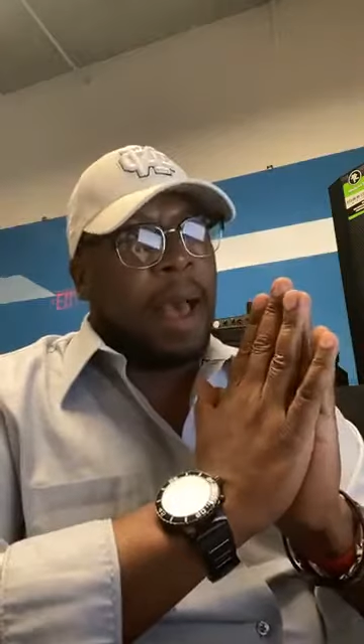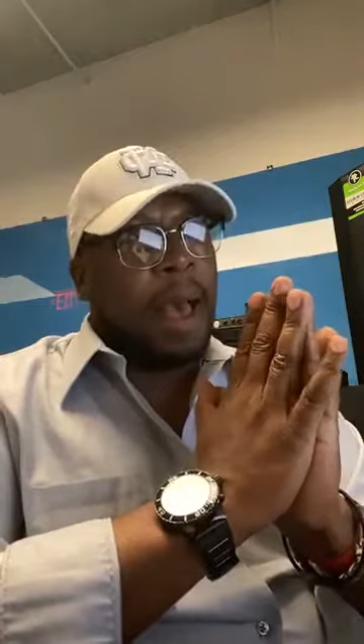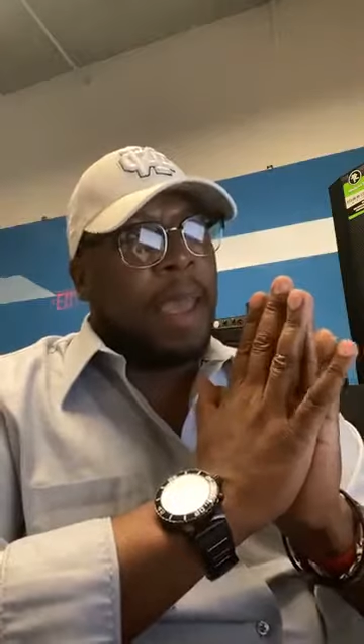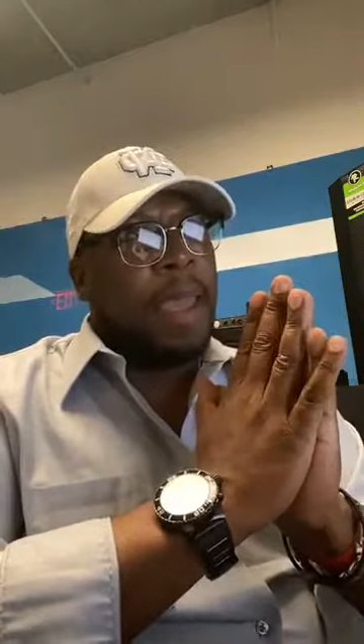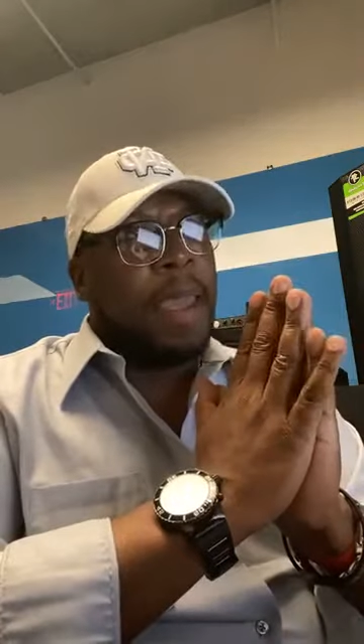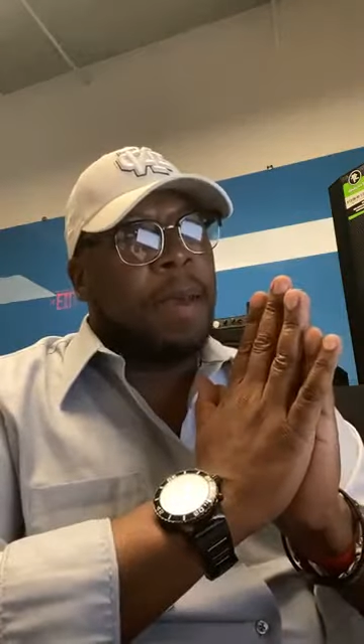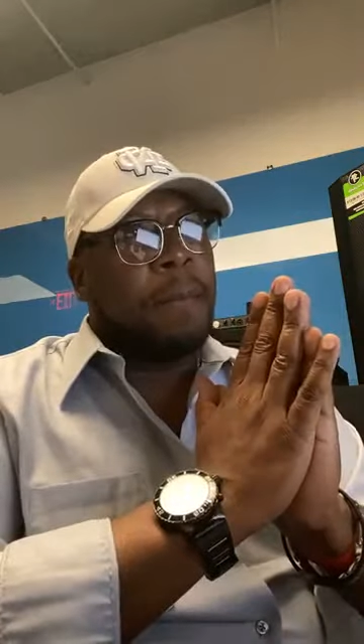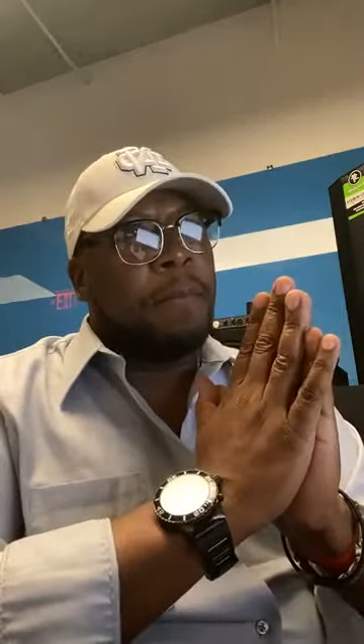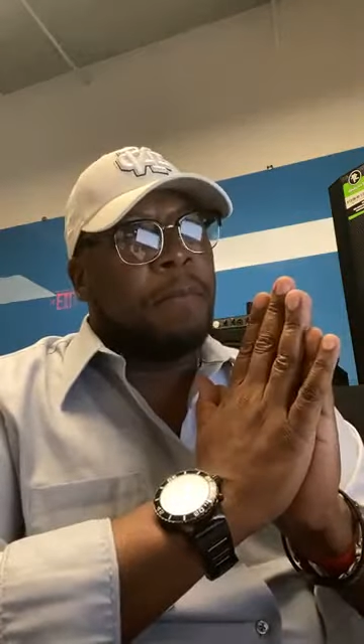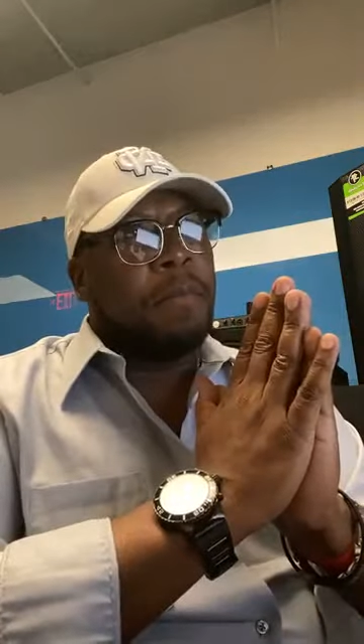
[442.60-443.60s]
I
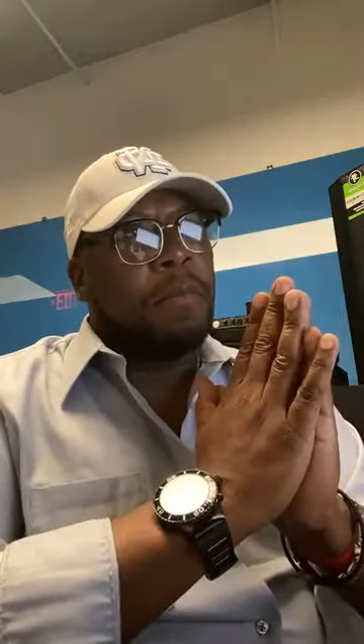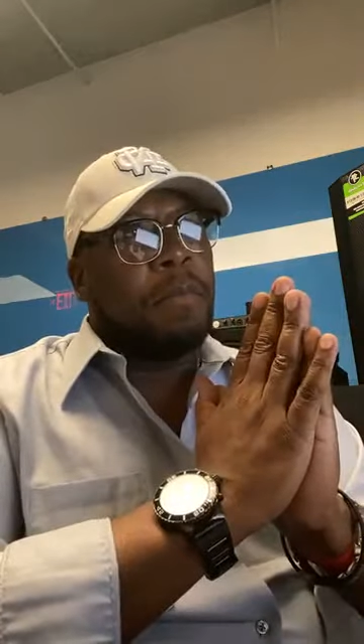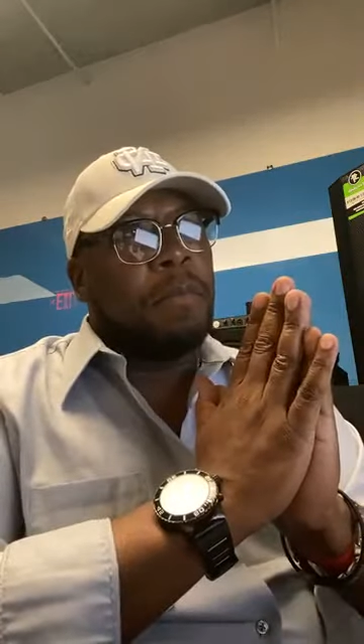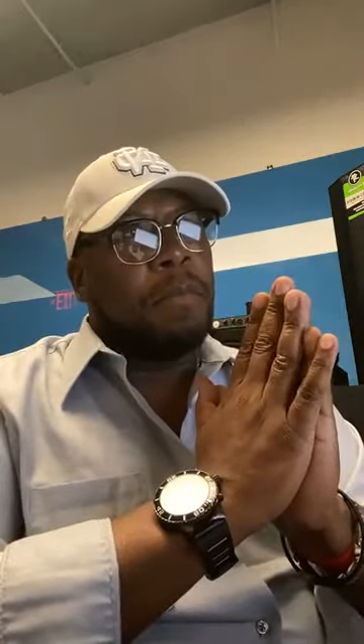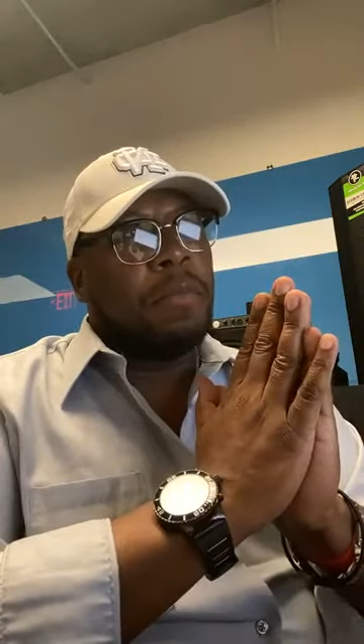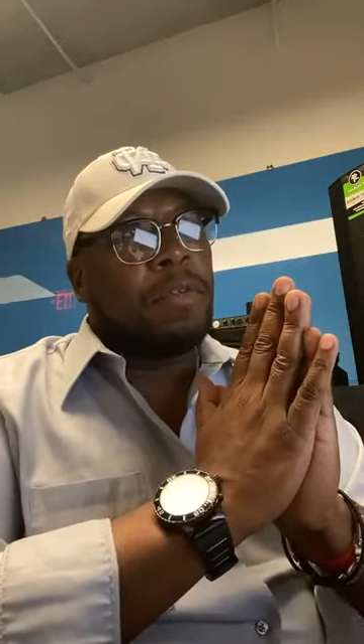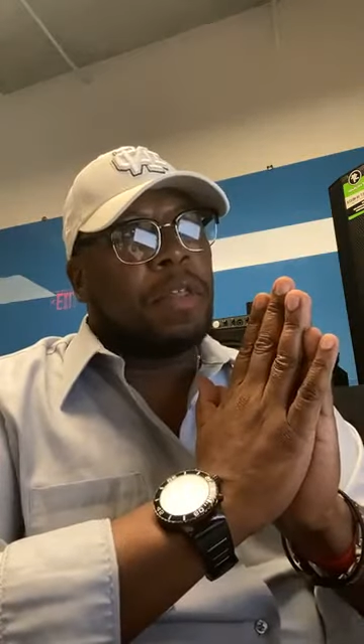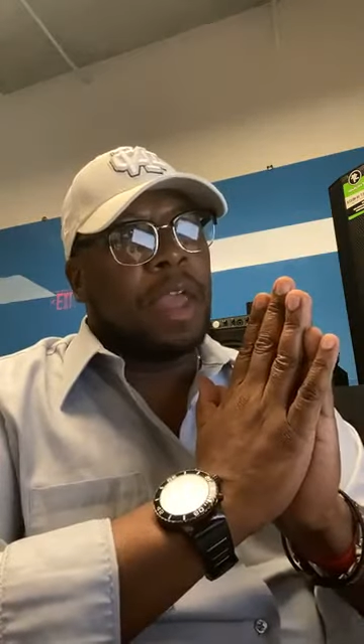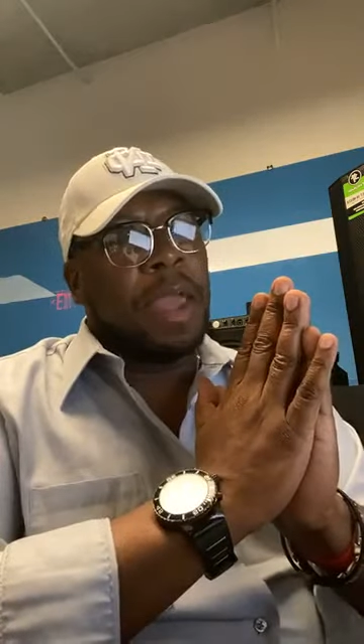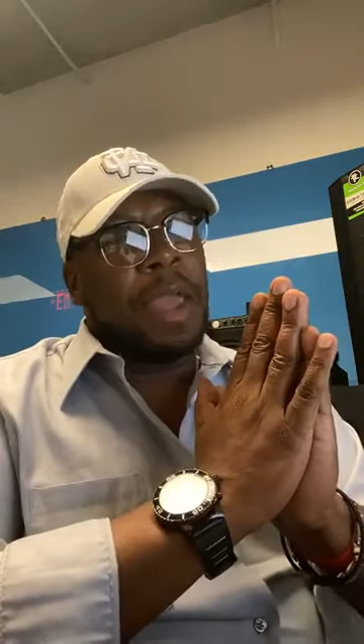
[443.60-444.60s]
am
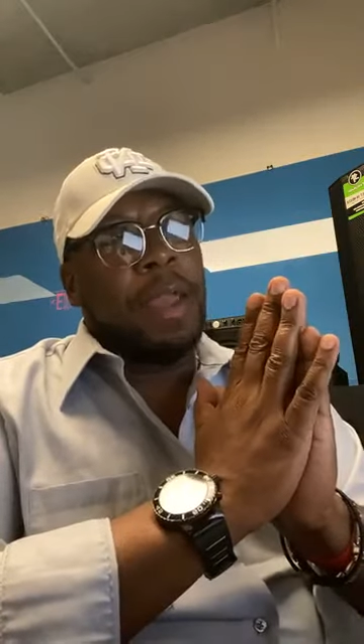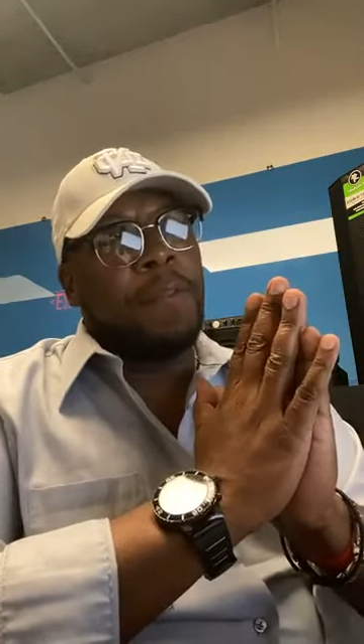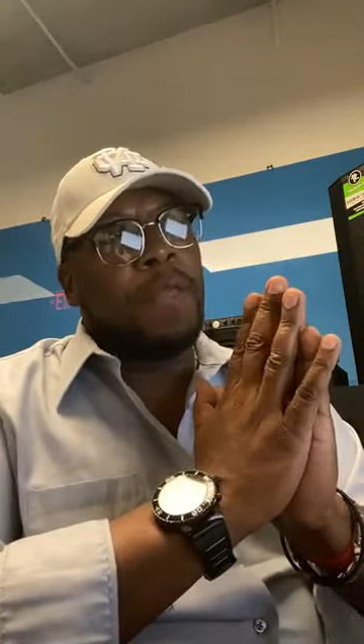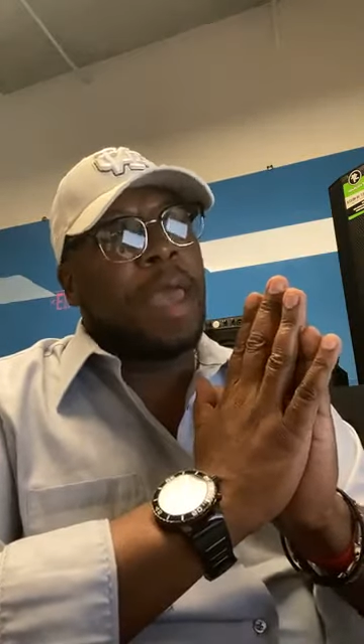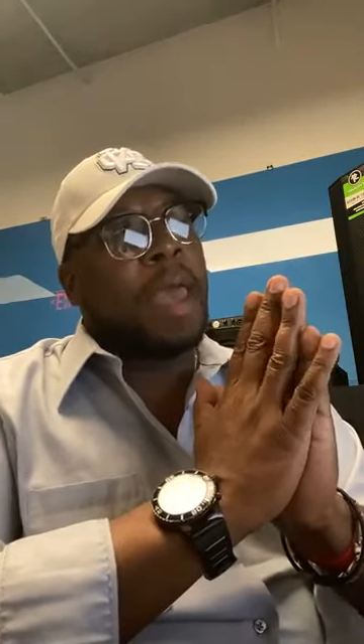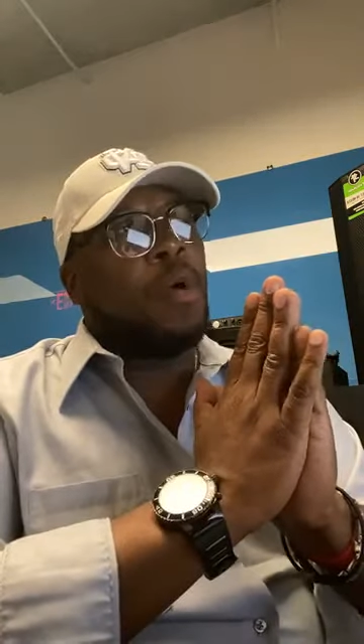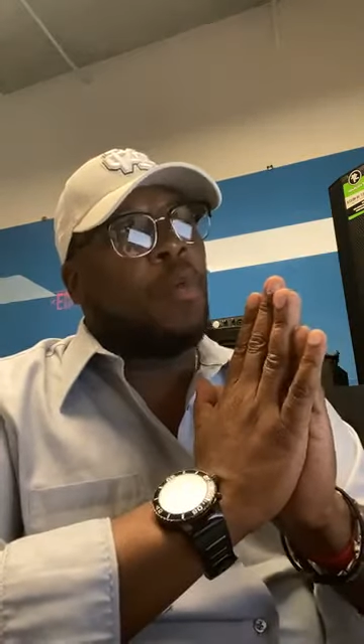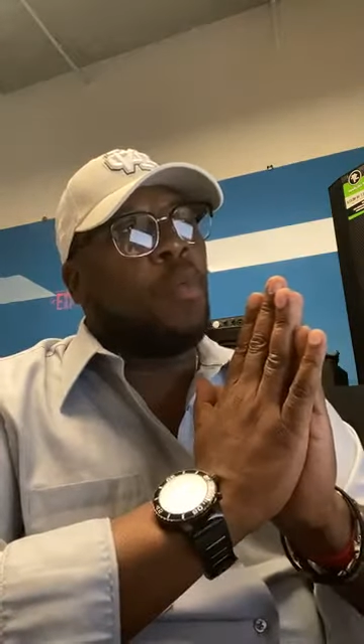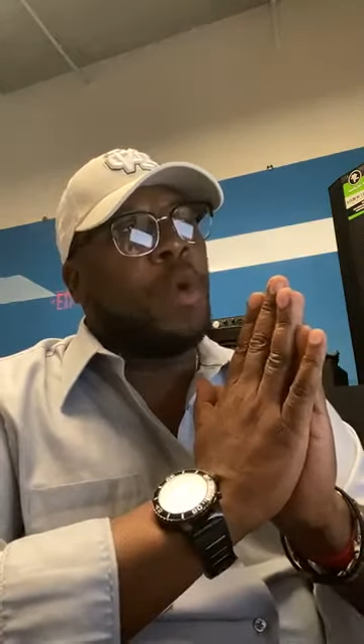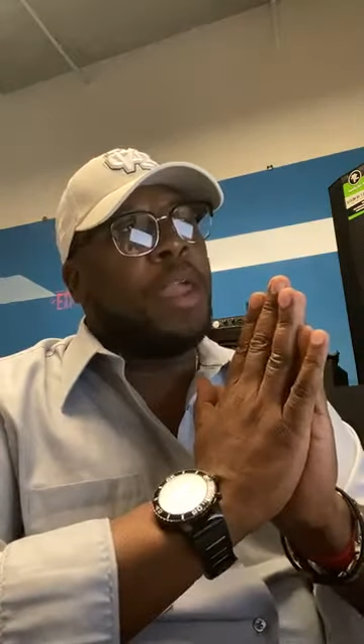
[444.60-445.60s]
saying
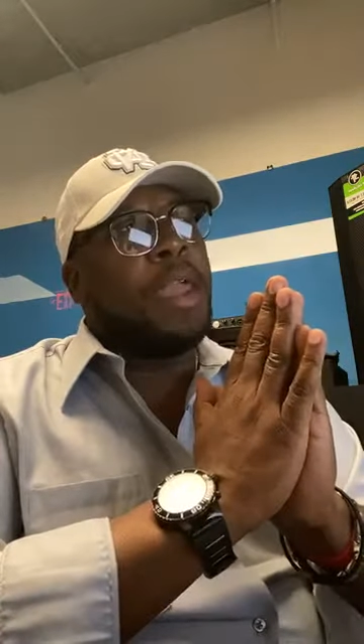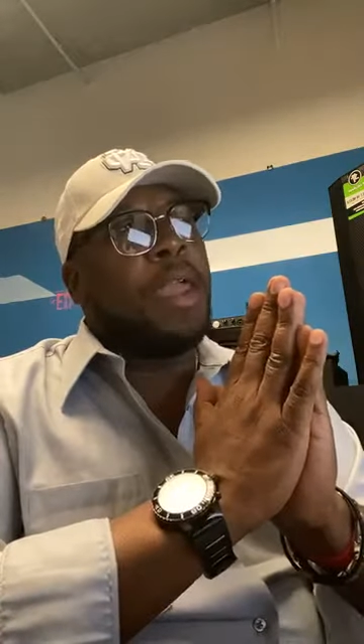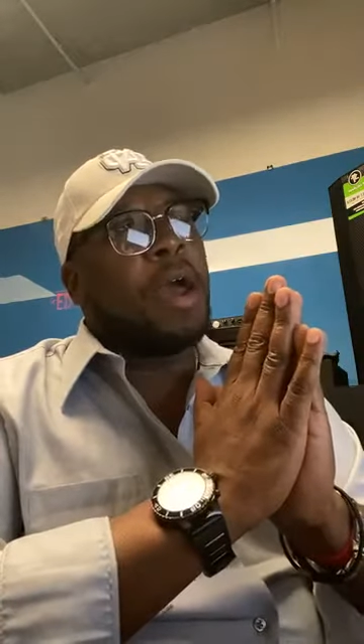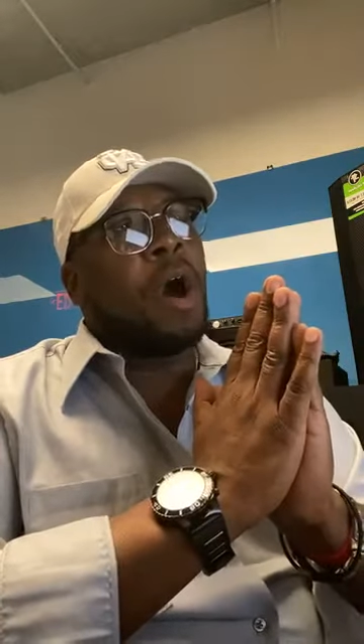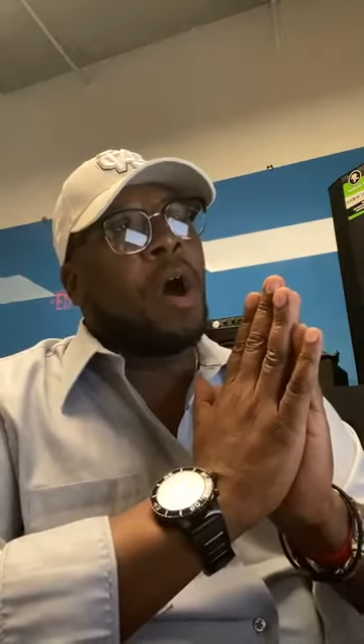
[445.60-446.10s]
that we